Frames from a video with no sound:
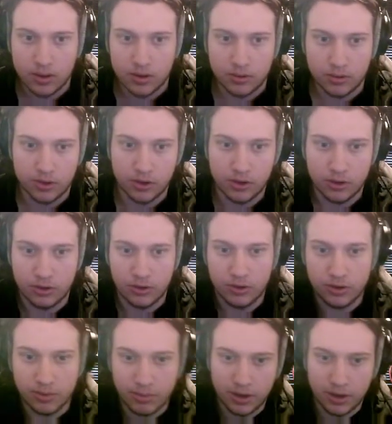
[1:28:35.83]
So they should
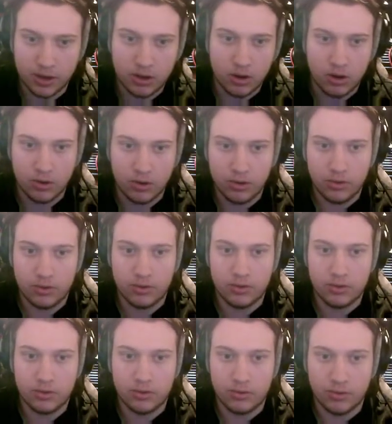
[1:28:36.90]
simply call
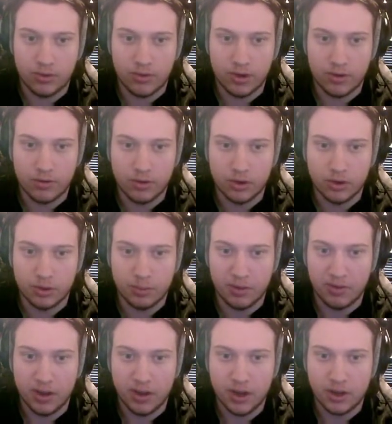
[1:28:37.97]
traverse
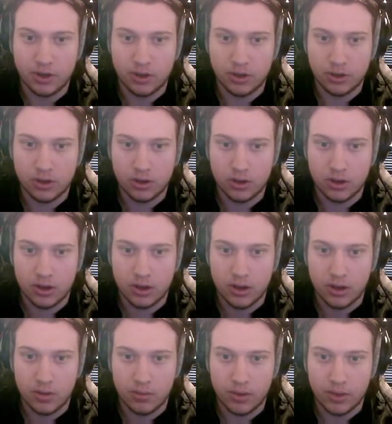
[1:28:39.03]
BVH
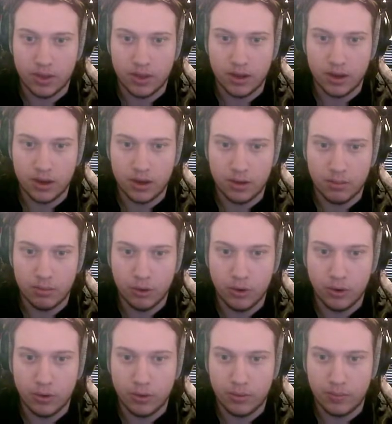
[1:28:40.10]
with the
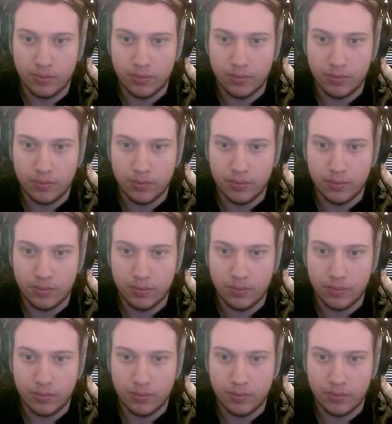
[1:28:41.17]
model,